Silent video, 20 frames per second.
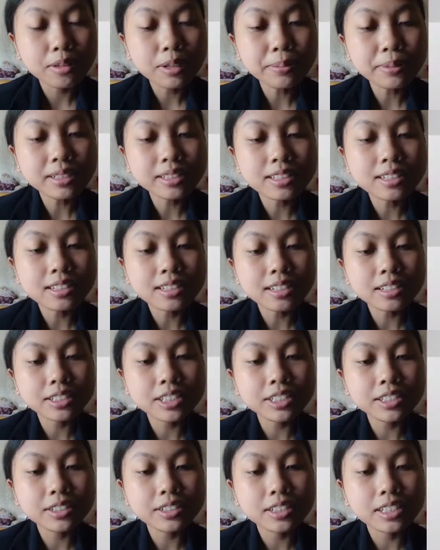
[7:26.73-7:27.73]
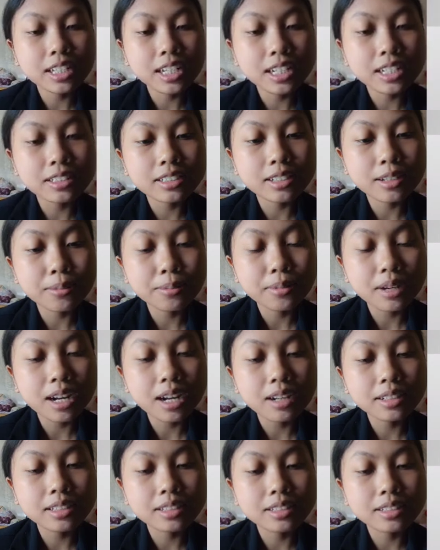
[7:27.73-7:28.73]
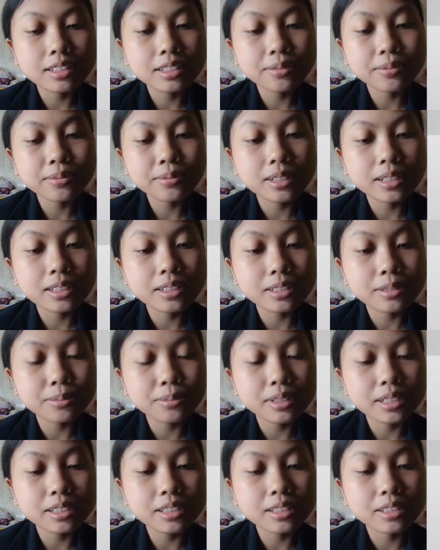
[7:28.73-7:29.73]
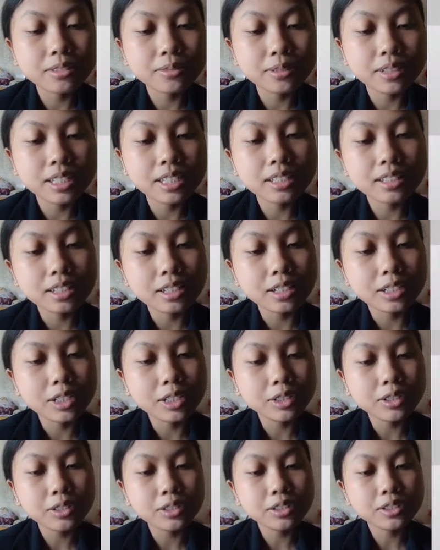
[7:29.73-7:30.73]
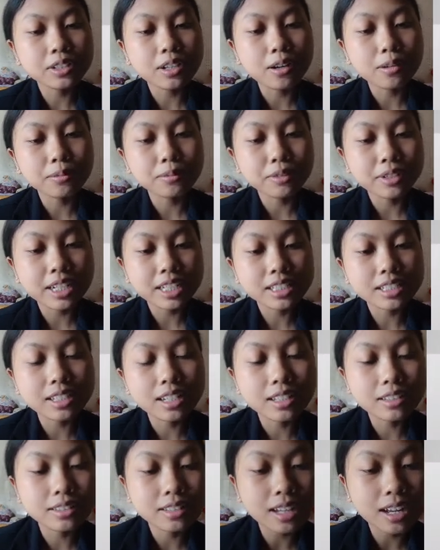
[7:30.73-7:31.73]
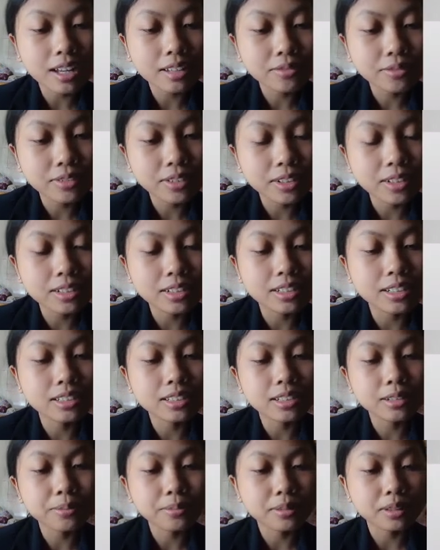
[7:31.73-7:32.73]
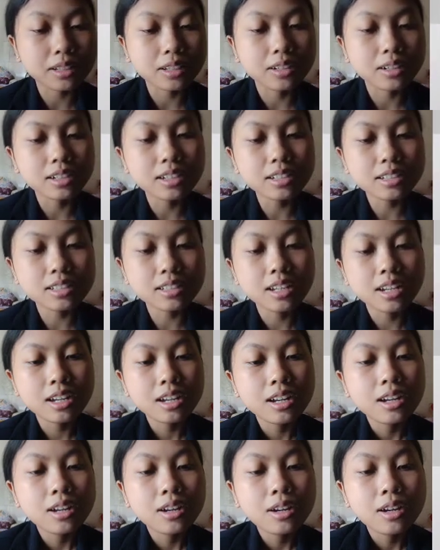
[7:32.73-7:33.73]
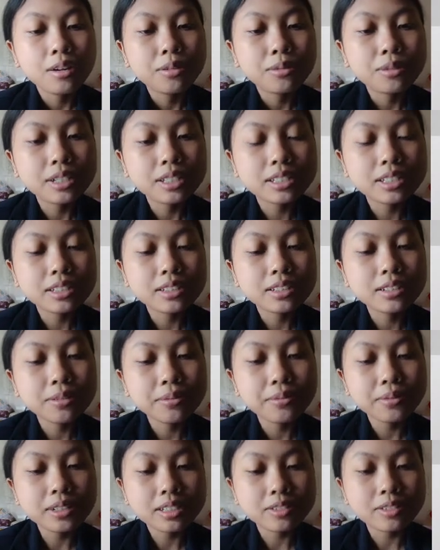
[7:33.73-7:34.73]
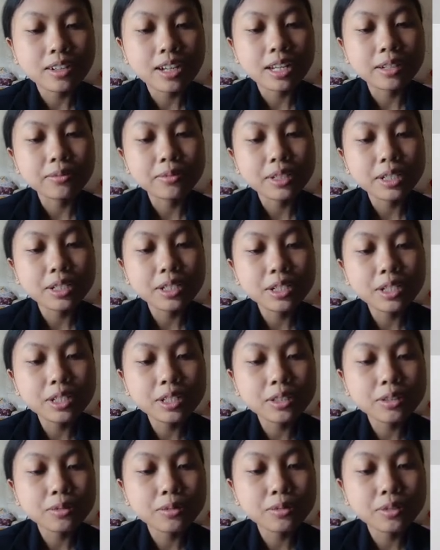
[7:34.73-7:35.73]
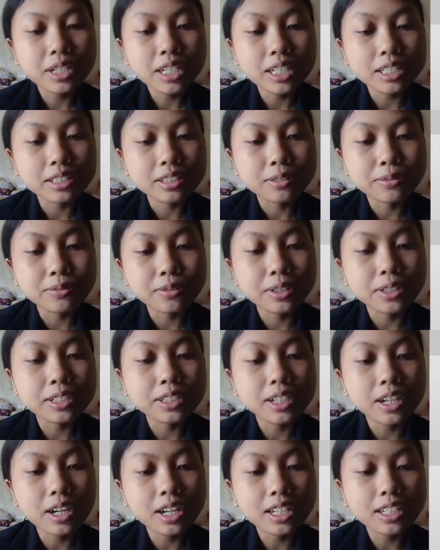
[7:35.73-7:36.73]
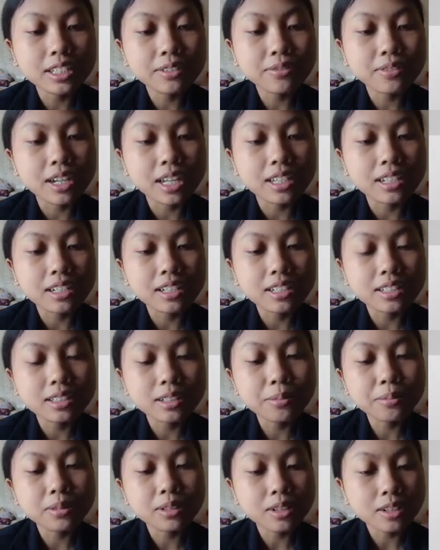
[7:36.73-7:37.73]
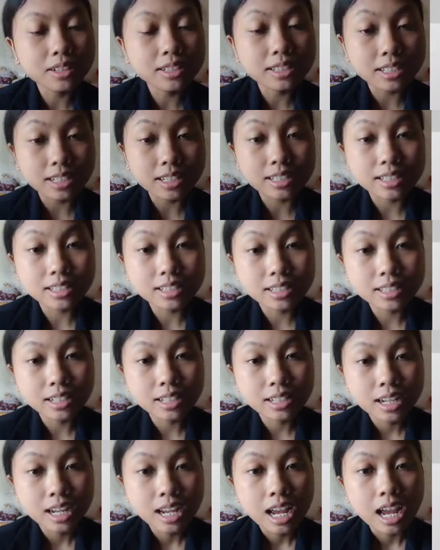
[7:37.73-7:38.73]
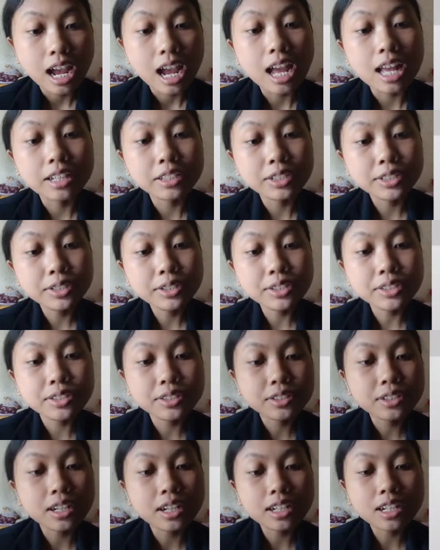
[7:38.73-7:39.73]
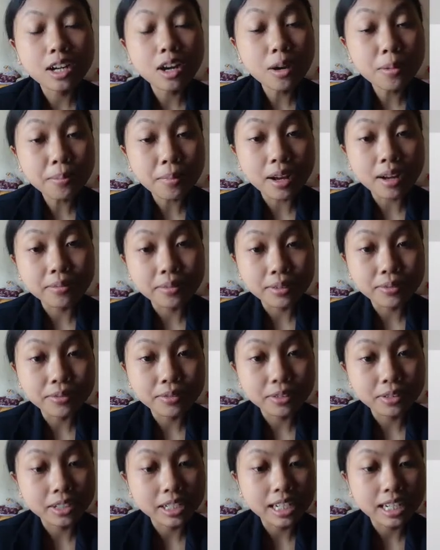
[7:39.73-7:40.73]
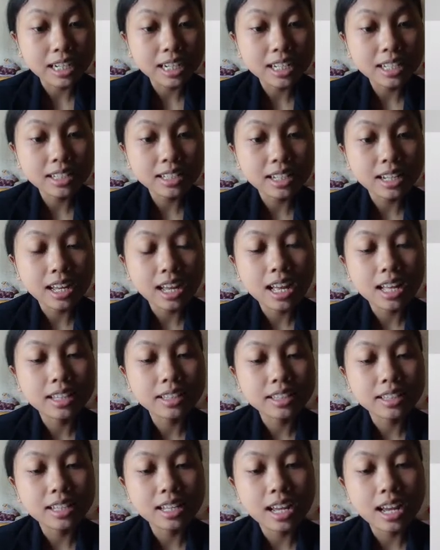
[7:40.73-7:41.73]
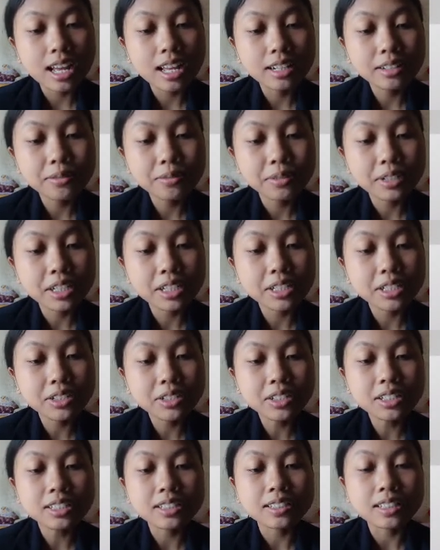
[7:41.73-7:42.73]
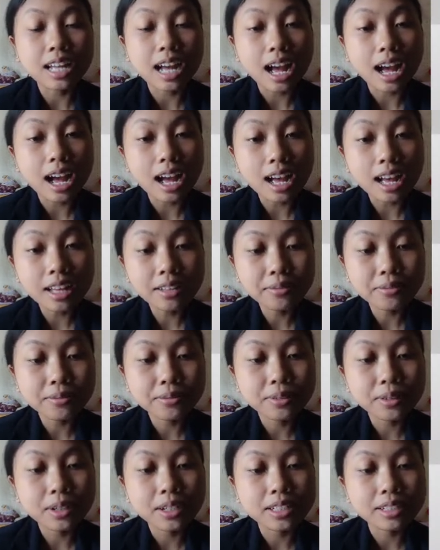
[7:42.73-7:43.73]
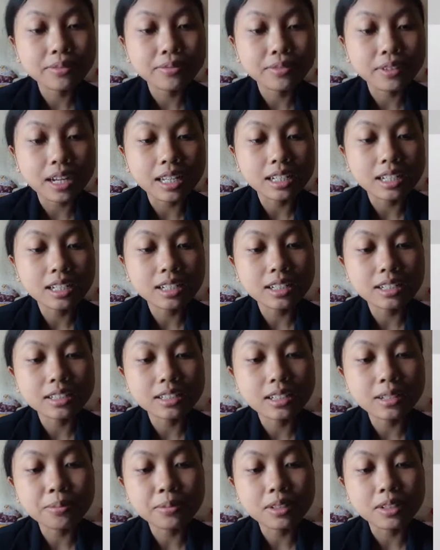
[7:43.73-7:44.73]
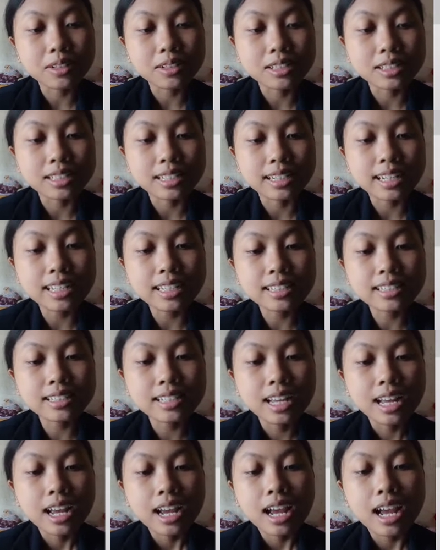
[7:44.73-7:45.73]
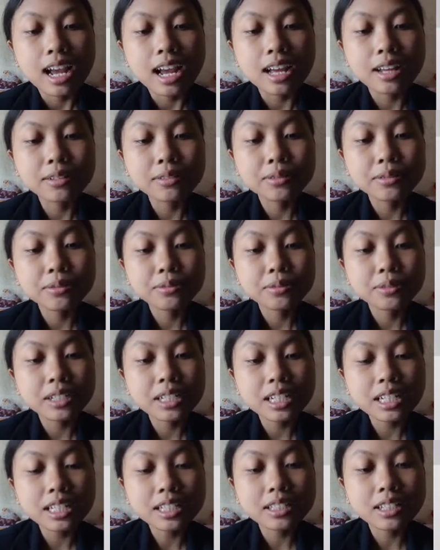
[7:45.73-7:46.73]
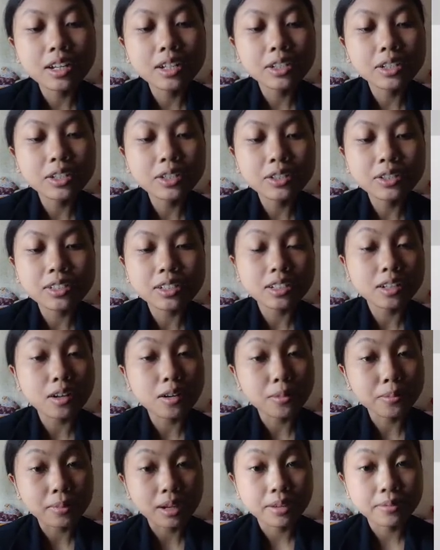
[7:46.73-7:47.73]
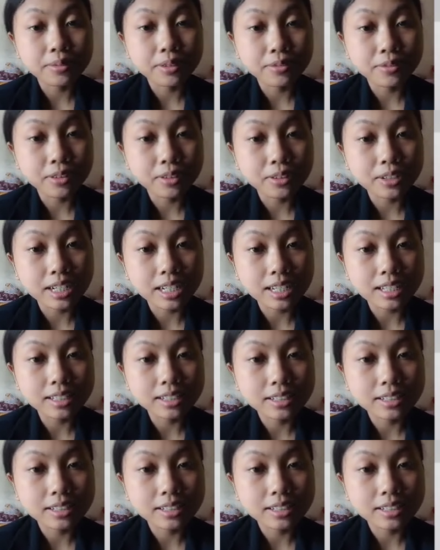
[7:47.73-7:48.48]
presentation today is about the difference between the use of which and that for a relative clause. Which is the first one. We use which for non-divining relative clauses and use a comma before it. And then we use that for defining relative clauses and we don't use a comma before it.